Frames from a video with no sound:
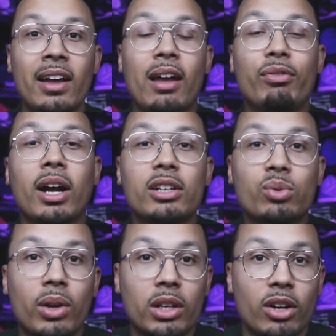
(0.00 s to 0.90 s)
if you guys
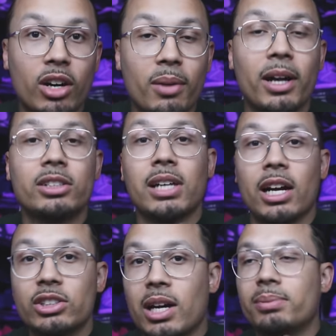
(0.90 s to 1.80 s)
wanna learn about
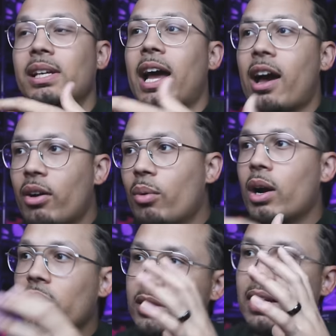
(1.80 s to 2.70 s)
shock drops and how it works